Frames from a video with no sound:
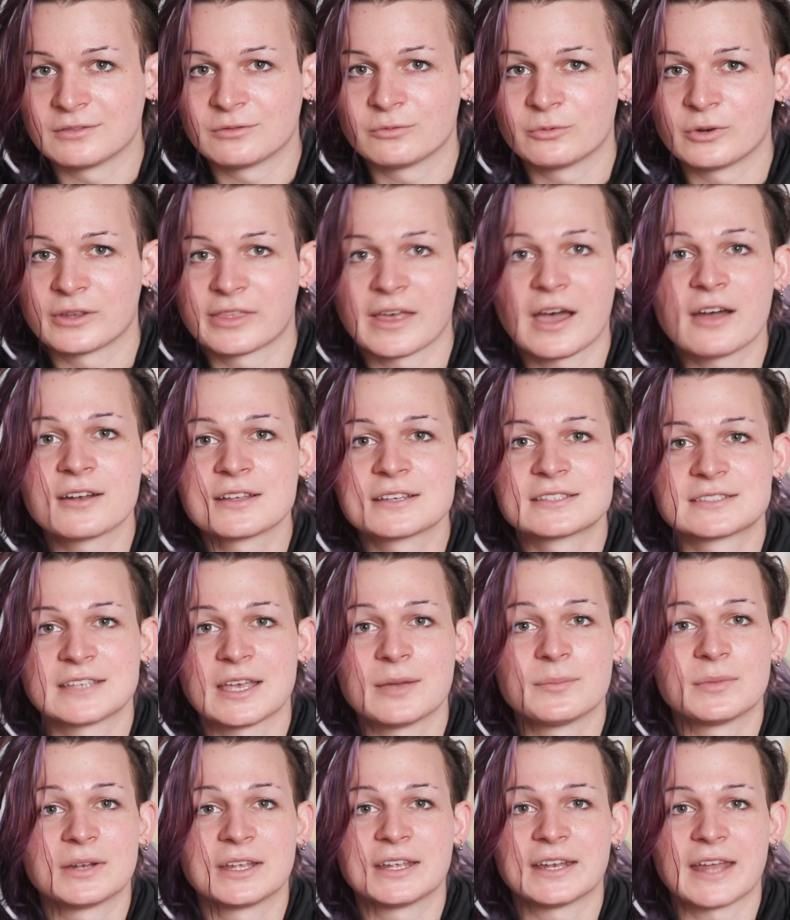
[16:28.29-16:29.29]
without
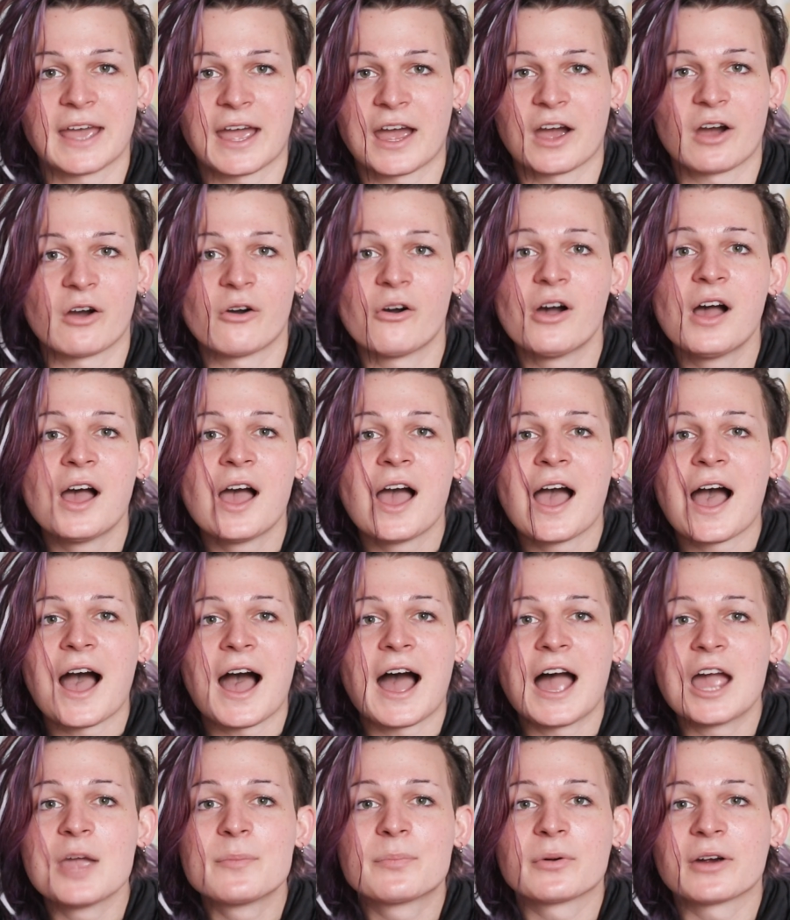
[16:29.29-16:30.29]
examining how
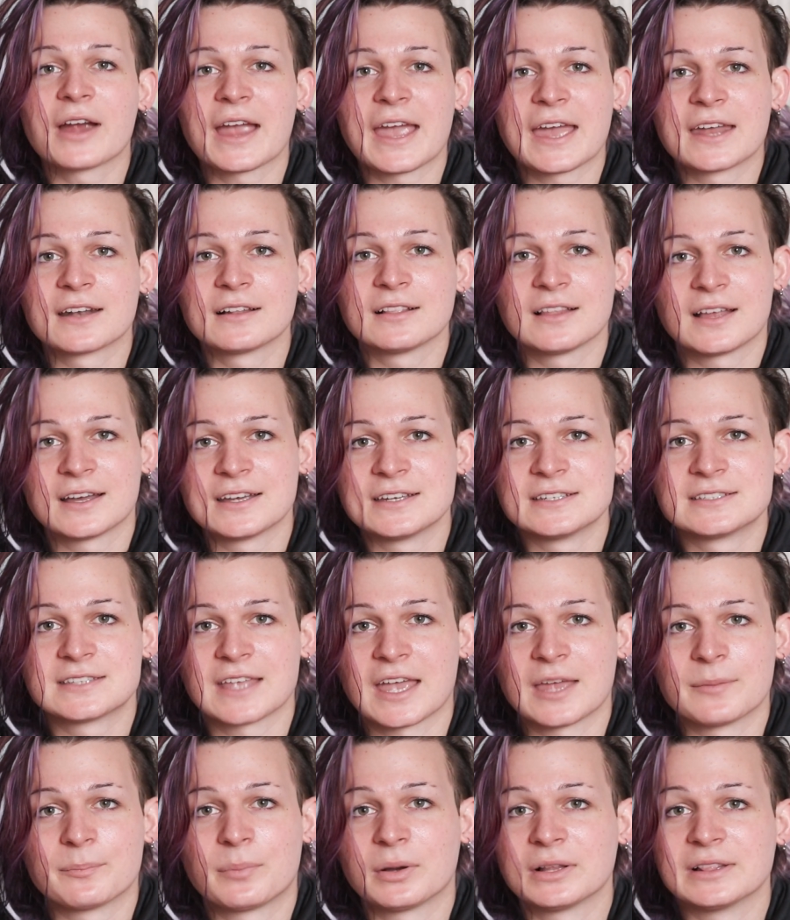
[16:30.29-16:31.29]
hyper-analyzed
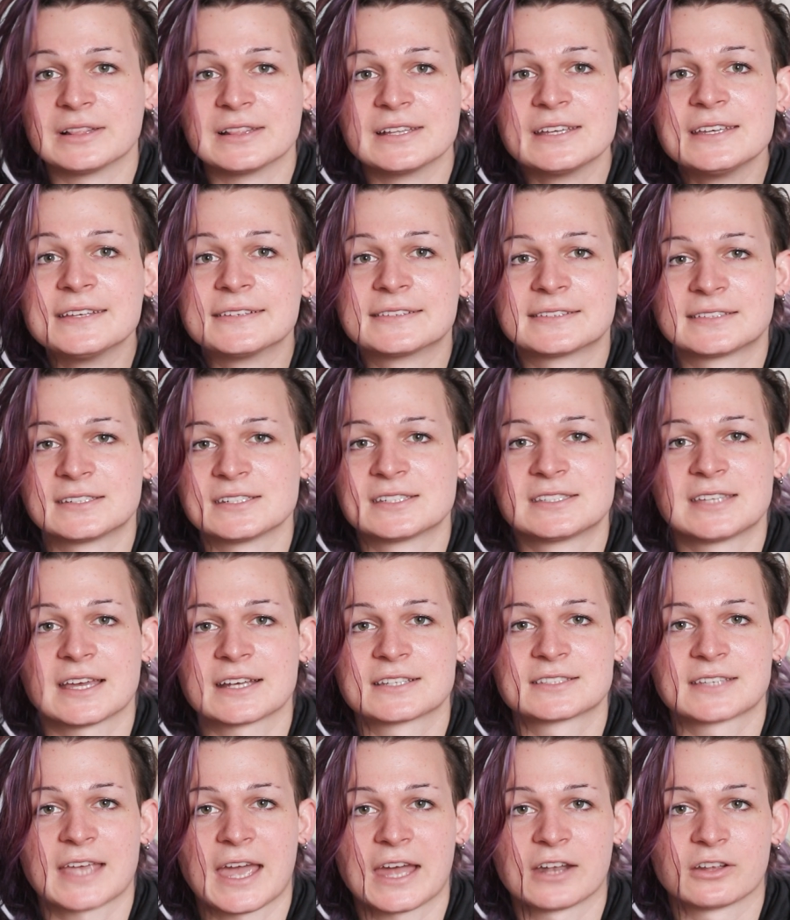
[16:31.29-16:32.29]
and policed
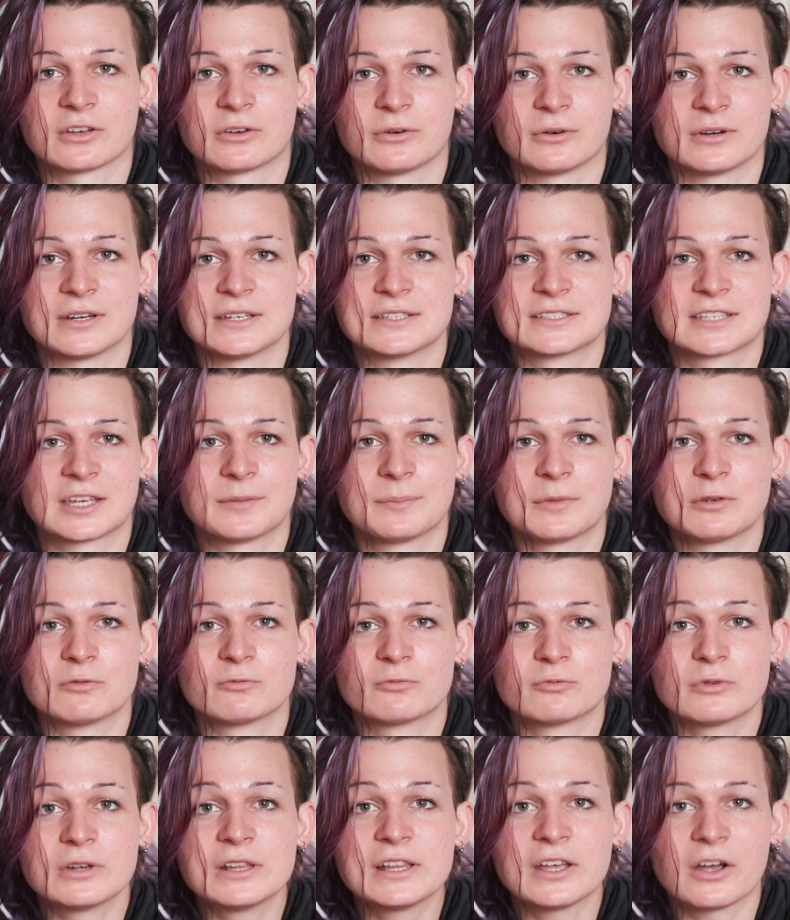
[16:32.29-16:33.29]
sex categories can be
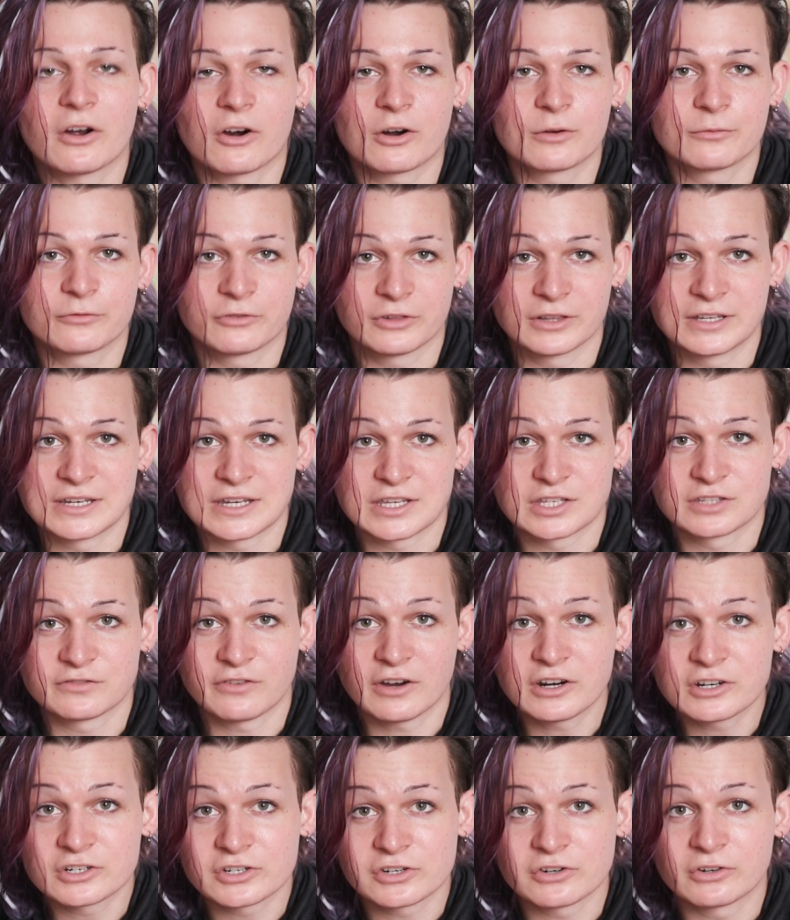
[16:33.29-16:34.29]
really harmful and
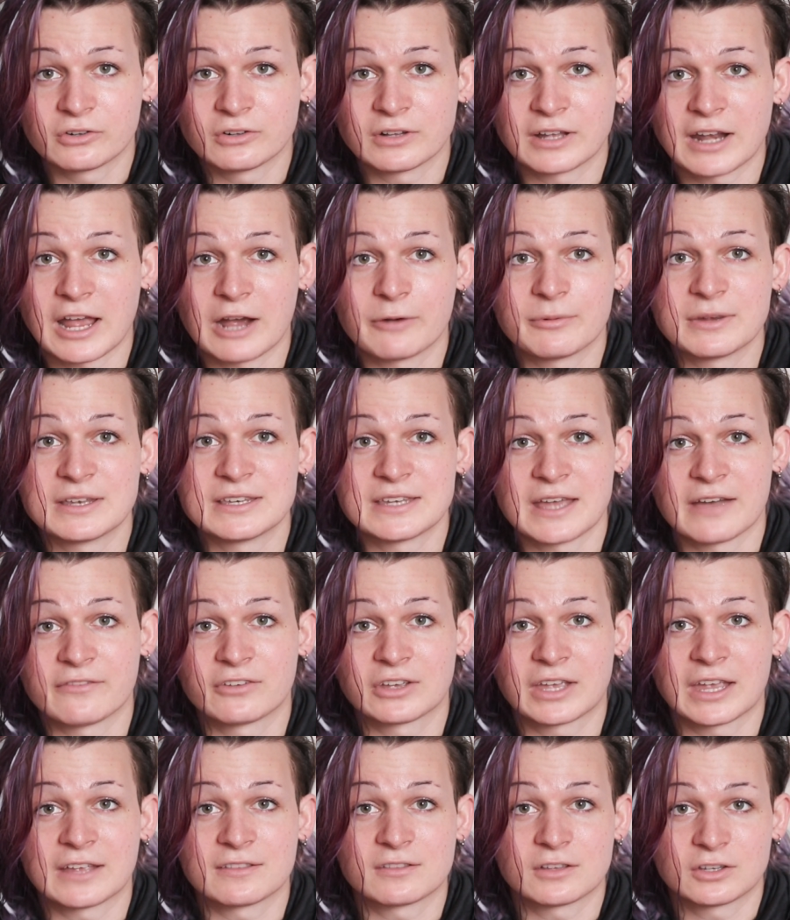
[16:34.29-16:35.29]
dysfunctional in how we
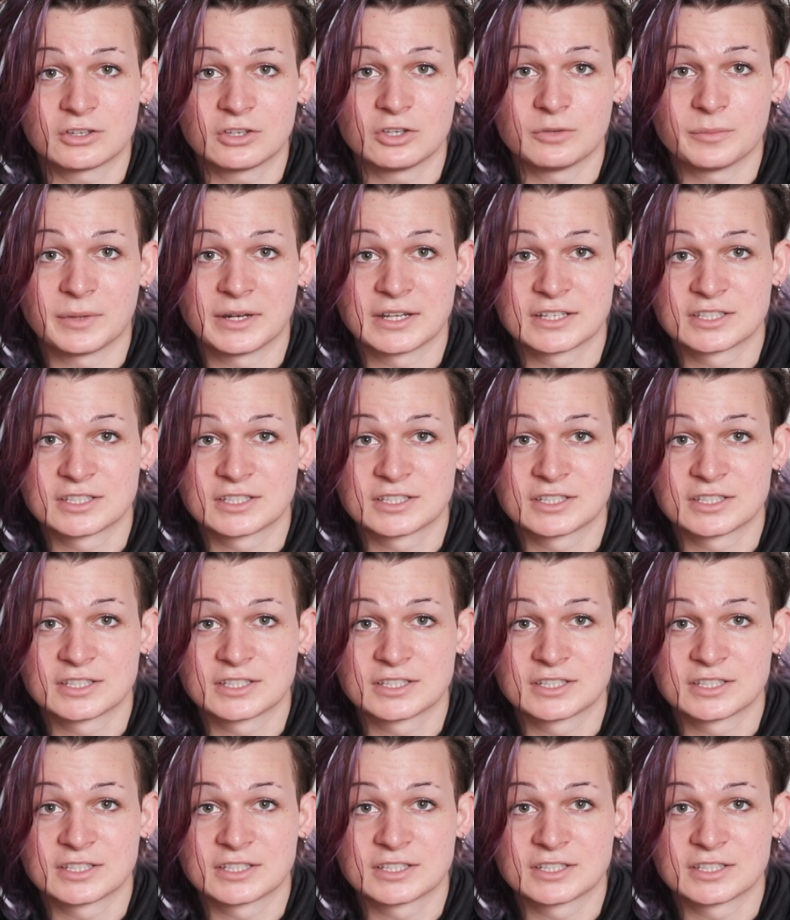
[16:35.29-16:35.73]
navigate the human